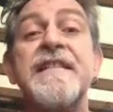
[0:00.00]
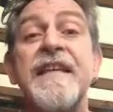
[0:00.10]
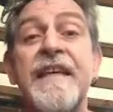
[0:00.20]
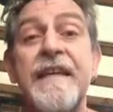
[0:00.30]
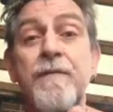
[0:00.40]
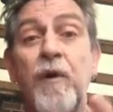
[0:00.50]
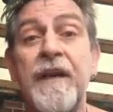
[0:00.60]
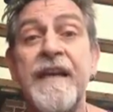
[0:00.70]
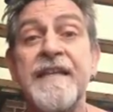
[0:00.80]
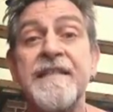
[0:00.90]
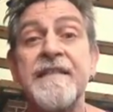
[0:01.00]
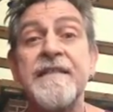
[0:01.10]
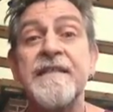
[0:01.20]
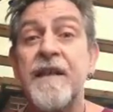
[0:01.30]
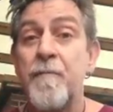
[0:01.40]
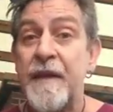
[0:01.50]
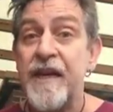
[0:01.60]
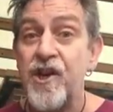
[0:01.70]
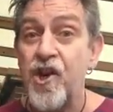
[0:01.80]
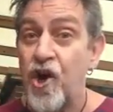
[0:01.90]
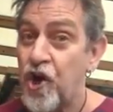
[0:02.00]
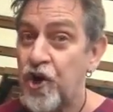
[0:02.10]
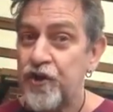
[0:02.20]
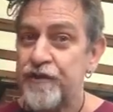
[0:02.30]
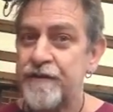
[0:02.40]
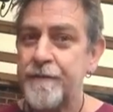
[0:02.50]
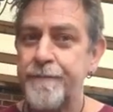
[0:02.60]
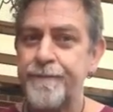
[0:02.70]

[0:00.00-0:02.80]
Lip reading: see what lessons can be learned.